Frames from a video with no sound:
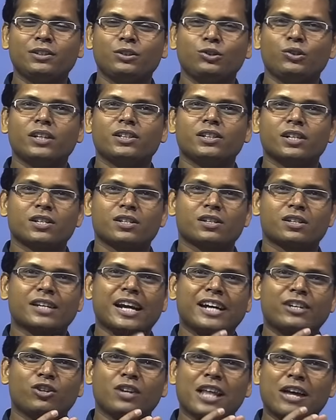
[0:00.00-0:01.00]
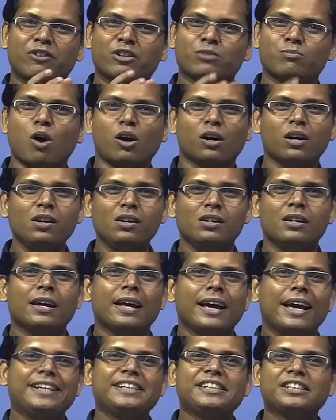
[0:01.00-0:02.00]
You can just get your language model
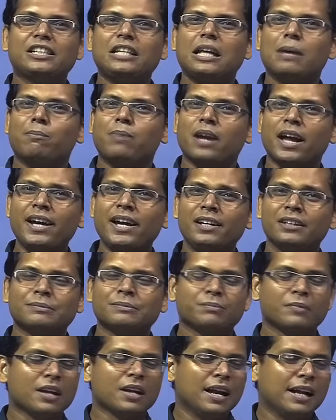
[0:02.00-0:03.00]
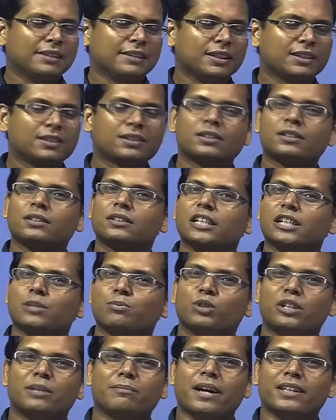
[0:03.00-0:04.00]
and easily apply this
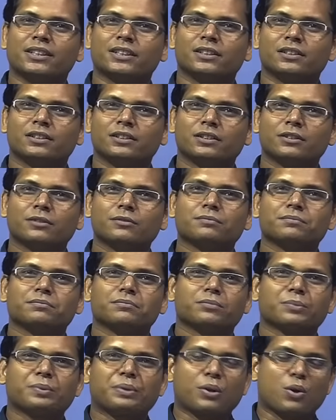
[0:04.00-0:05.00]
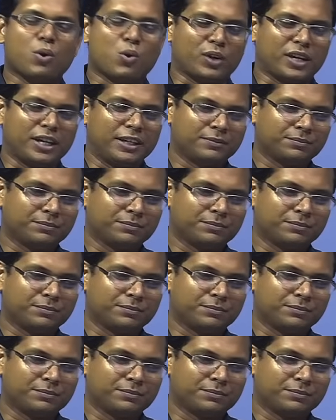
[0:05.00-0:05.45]
smoothing method. Okay.